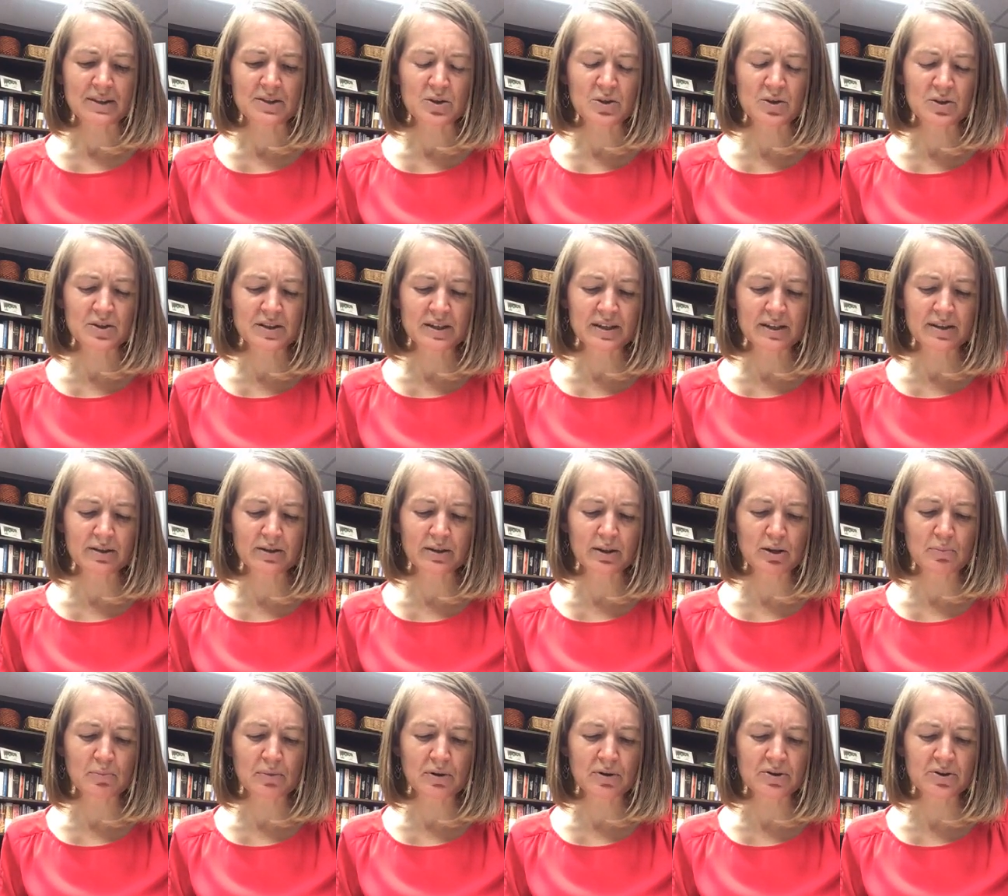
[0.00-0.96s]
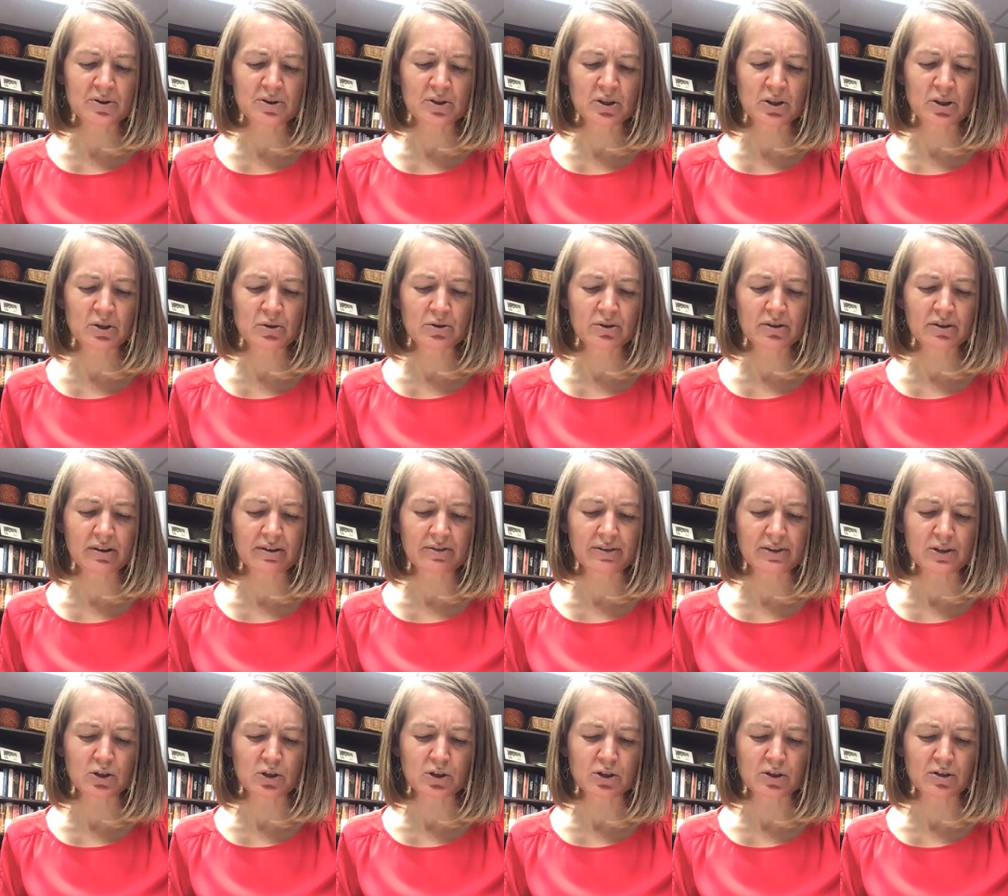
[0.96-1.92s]
as to zeal, a persecutor
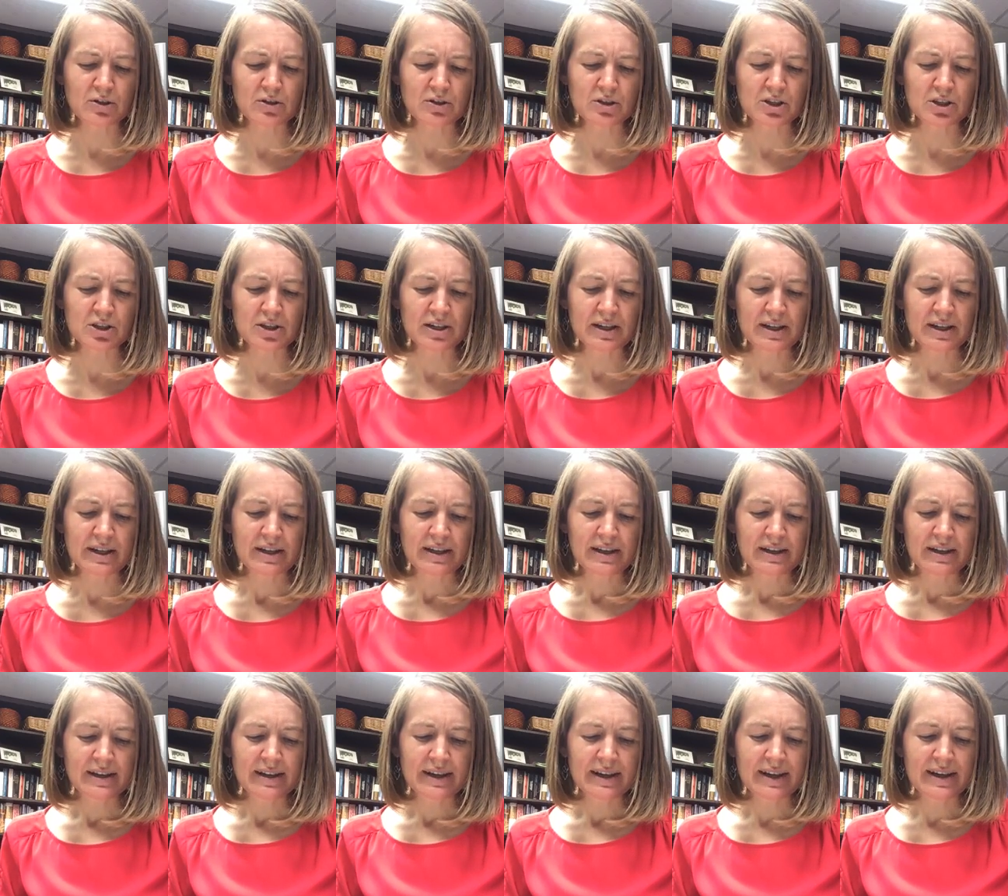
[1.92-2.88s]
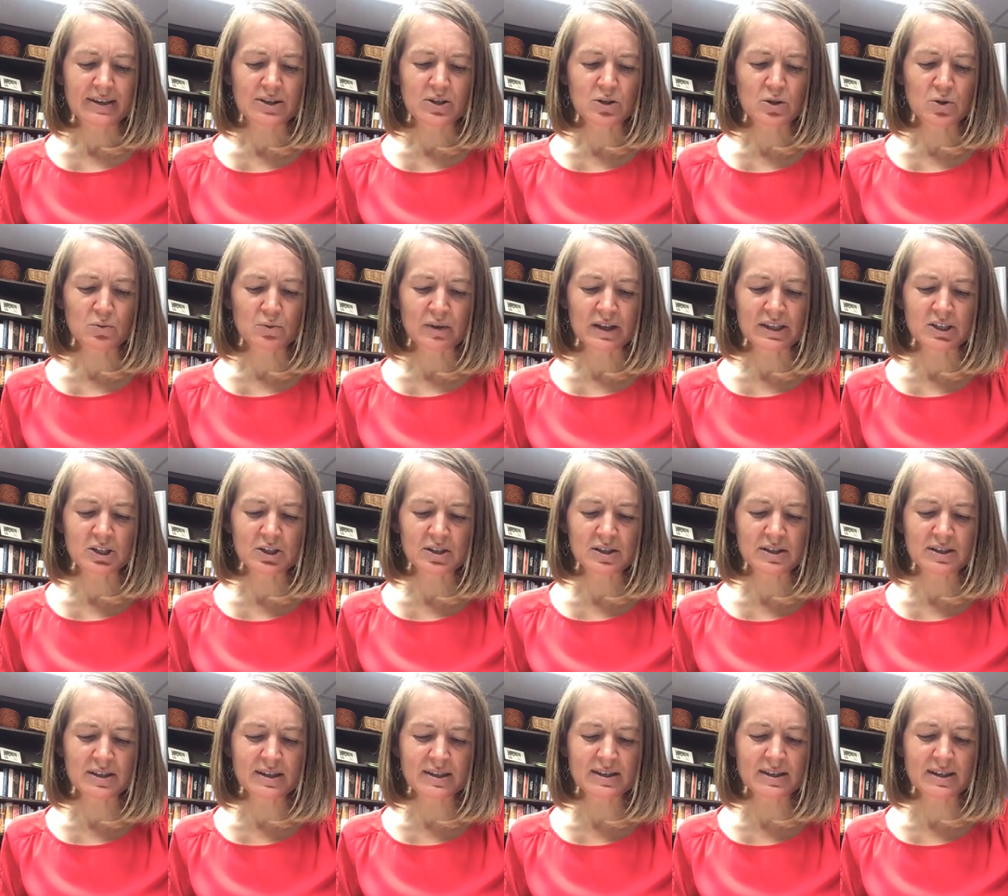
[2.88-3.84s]
of the church, as to
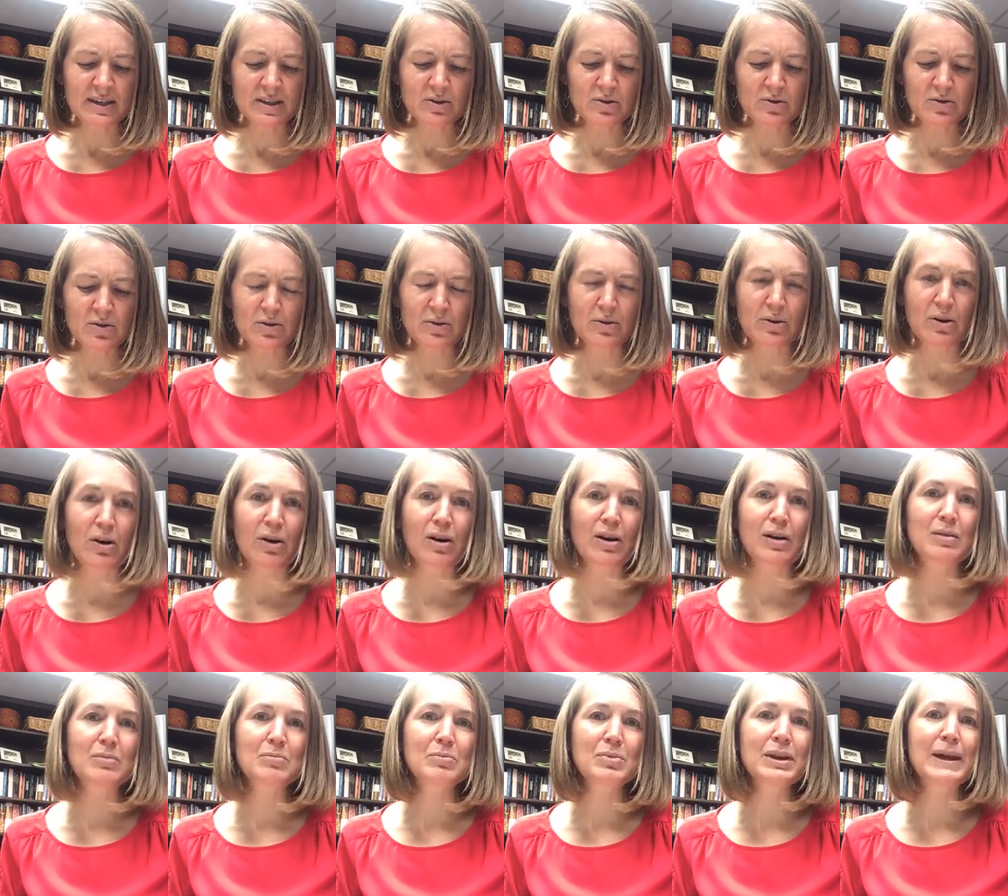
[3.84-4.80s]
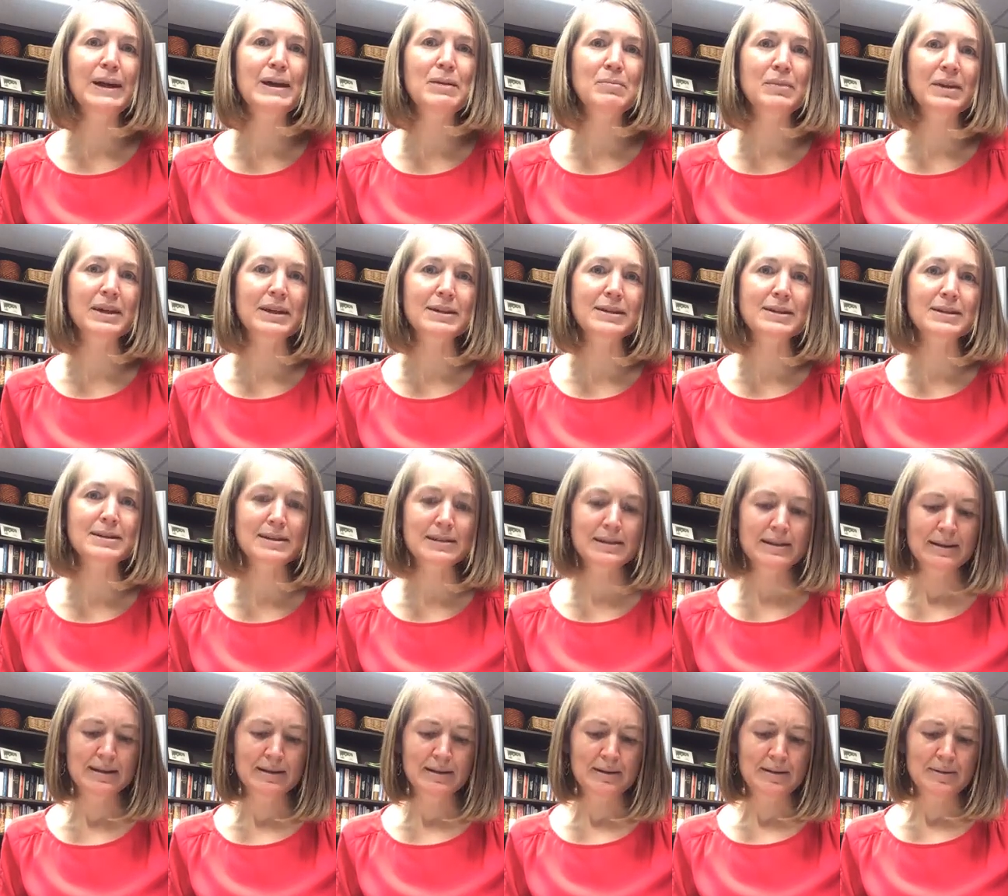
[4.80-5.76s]
righteousness under the law,
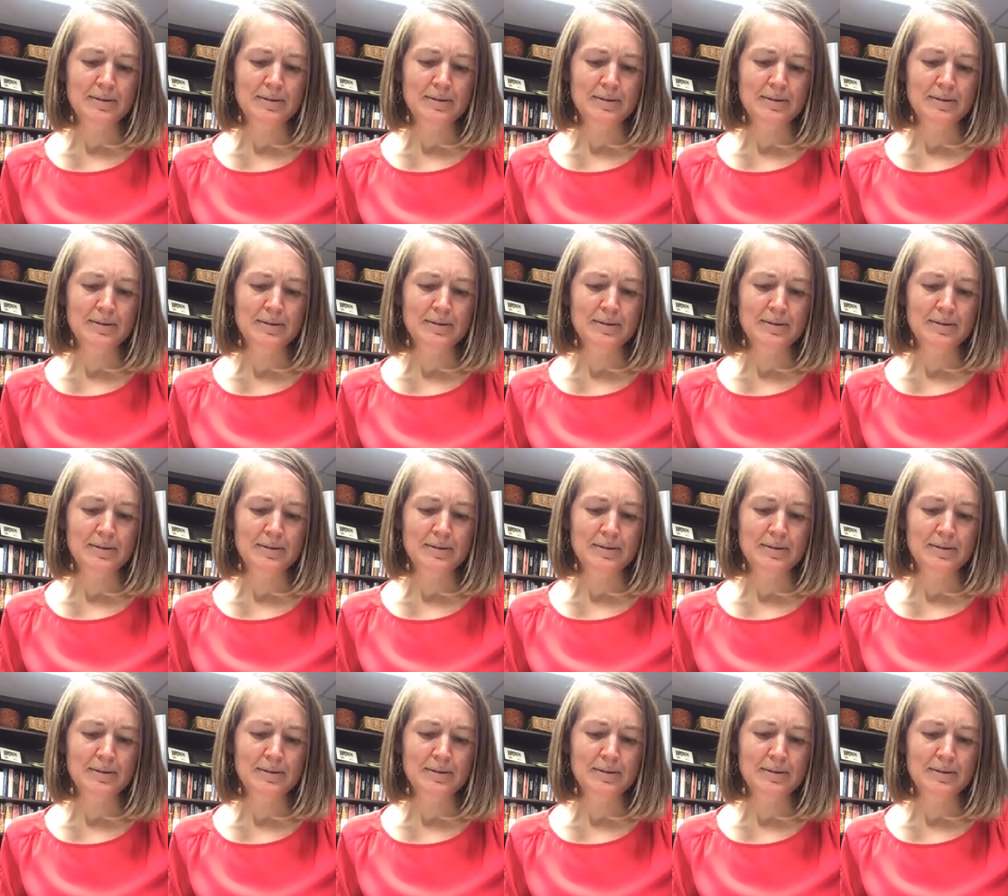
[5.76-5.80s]
blameless.